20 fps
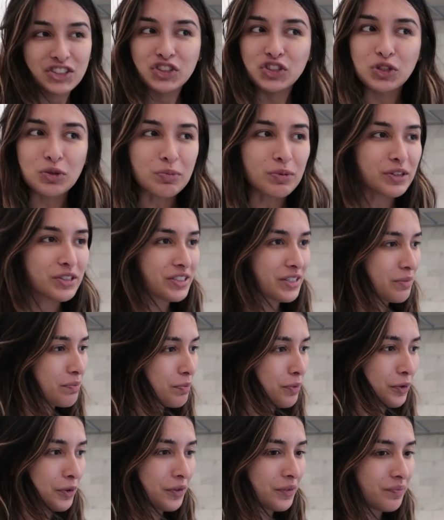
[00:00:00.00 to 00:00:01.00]
Super
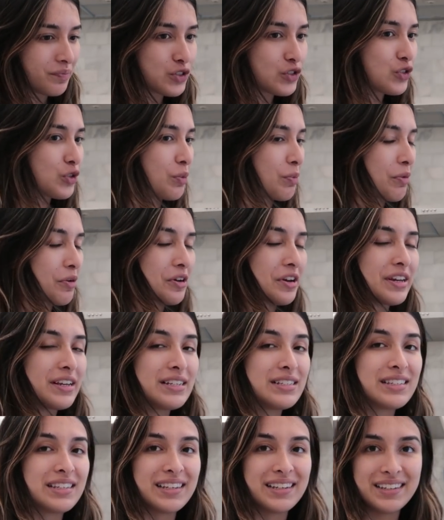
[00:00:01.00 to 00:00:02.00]
simple, super
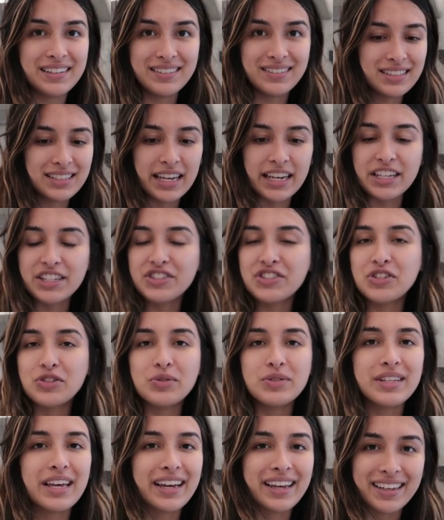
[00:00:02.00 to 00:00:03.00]
easy, takes
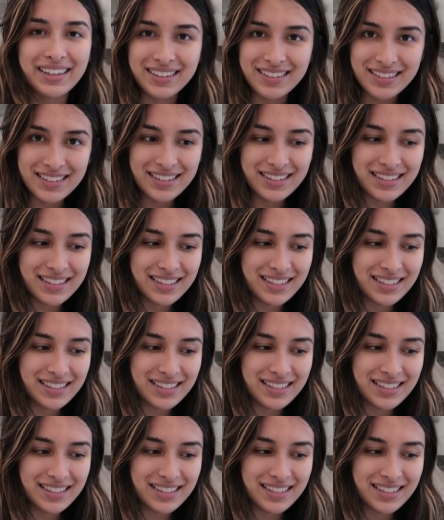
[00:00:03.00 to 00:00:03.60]
2 seconds.